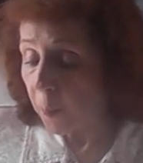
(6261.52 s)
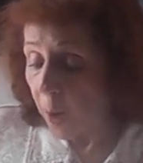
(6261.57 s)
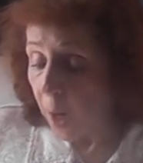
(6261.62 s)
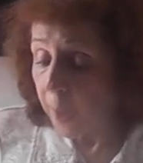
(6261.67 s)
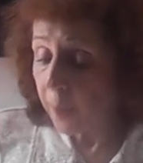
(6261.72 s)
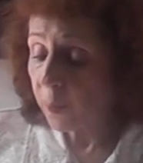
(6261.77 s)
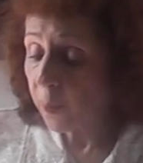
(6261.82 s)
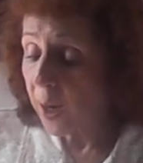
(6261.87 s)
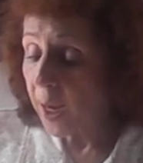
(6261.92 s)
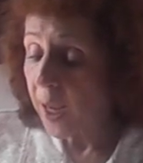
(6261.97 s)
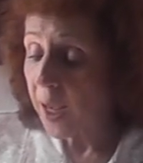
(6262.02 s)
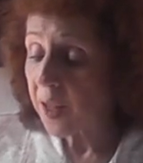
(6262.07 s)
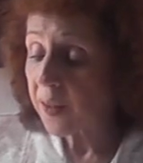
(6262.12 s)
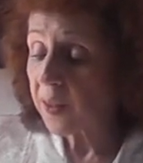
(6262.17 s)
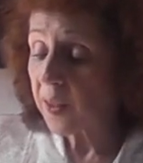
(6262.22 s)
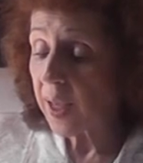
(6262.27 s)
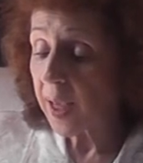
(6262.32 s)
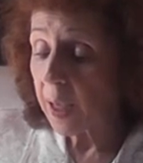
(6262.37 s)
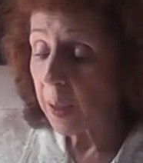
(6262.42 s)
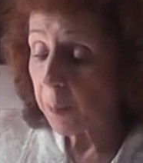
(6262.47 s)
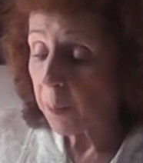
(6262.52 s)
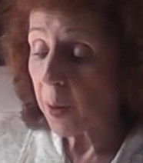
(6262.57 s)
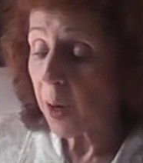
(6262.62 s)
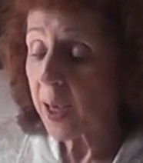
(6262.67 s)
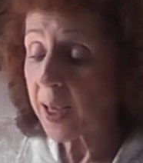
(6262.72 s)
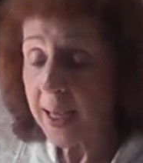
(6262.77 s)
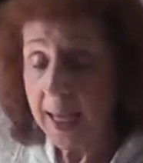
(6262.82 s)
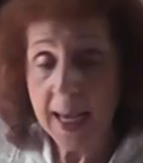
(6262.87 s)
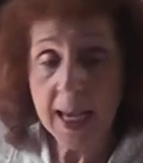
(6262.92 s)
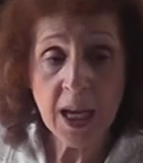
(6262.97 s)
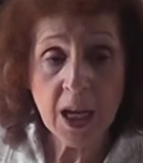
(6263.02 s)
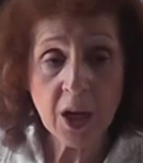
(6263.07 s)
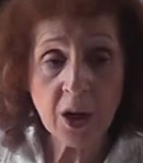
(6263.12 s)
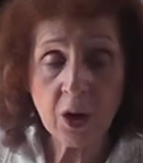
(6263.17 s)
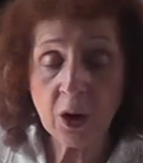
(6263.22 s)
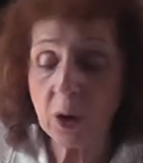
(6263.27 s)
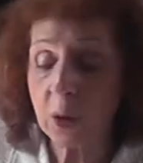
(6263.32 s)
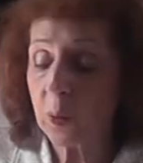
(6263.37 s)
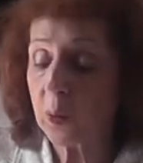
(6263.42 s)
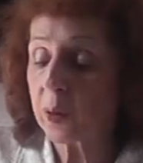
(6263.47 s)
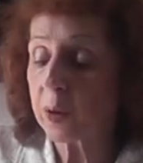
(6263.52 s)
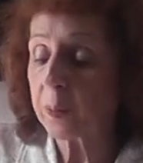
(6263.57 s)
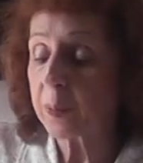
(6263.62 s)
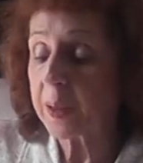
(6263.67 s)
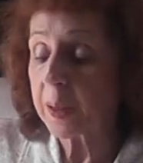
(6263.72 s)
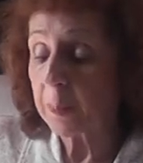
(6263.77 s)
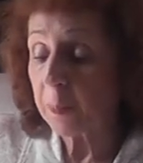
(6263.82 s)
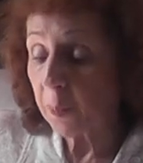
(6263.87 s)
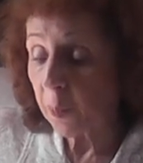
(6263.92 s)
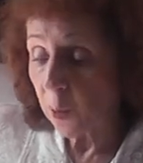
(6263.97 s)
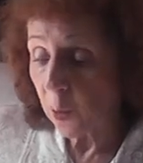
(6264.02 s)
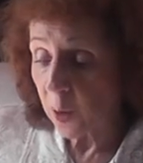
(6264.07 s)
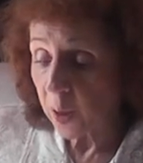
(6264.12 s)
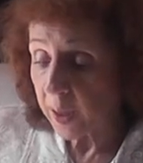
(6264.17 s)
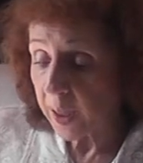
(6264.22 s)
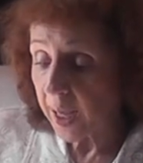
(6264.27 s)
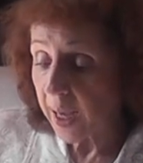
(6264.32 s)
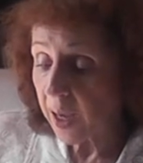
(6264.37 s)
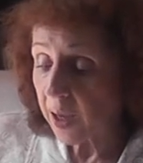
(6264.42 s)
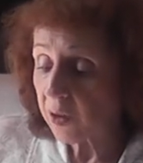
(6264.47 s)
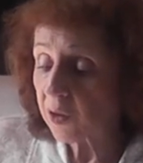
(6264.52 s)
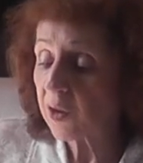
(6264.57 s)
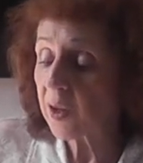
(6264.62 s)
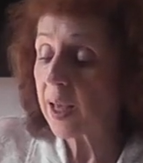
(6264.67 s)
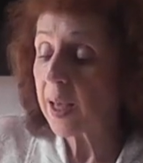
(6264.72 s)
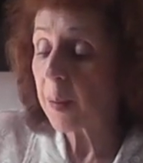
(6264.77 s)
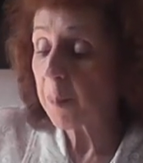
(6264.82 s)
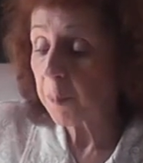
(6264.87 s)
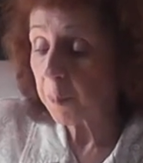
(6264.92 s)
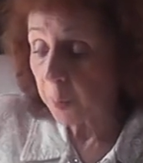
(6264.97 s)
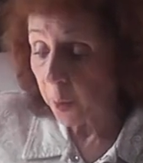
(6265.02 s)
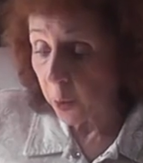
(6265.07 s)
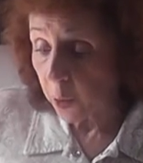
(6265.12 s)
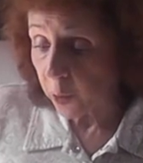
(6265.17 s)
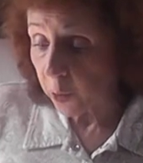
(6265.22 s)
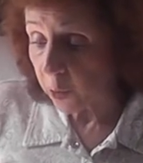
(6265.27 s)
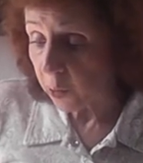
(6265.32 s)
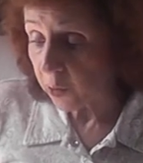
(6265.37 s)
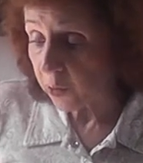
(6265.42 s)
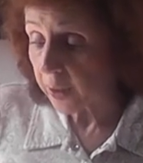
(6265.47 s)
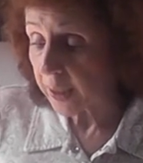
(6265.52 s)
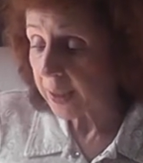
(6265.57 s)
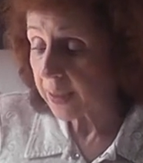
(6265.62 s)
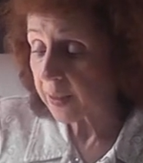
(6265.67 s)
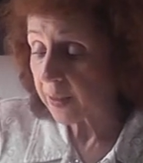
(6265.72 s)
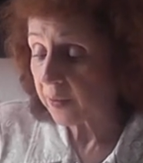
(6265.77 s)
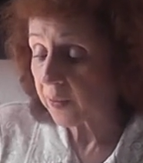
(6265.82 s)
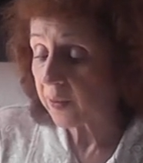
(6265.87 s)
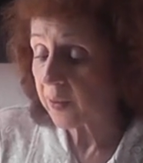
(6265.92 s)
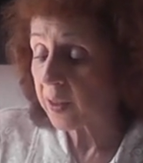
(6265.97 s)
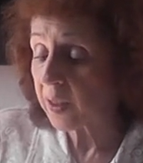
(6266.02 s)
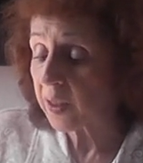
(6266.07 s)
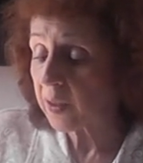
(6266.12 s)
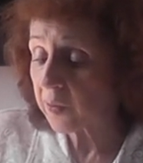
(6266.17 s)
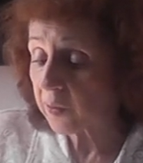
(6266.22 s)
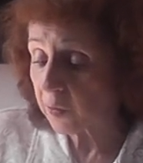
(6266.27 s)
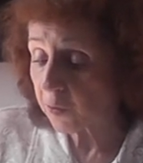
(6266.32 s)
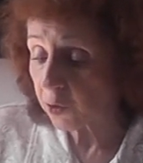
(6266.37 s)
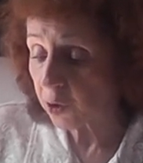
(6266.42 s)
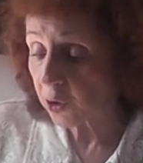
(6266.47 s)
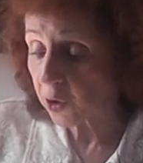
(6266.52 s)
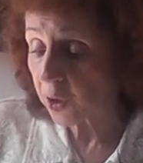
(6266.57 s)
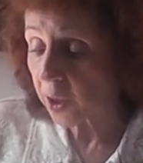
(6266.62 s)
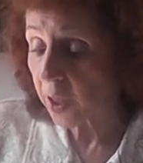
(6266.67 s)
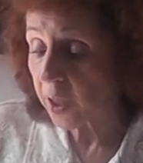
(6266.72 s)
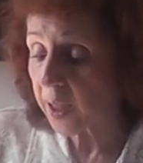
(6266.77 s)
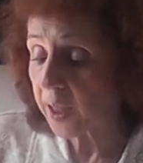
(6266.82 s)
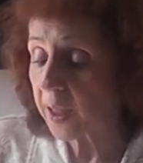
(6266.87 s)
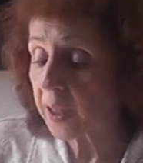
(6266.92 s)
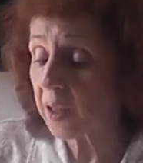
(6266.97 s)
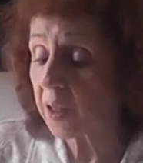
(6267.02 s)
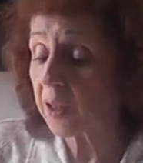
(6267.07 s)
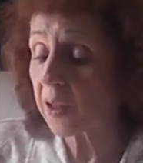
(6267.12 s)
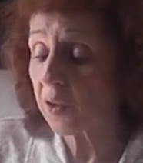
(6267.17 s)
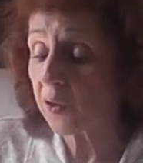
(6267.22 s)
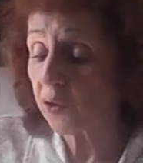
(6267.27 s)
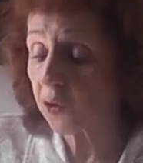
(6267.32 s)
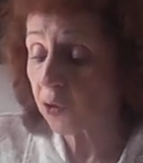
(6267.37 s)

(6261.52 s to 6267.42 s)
my wrath and my anger were being poured out and burned in the cities of Judah and in the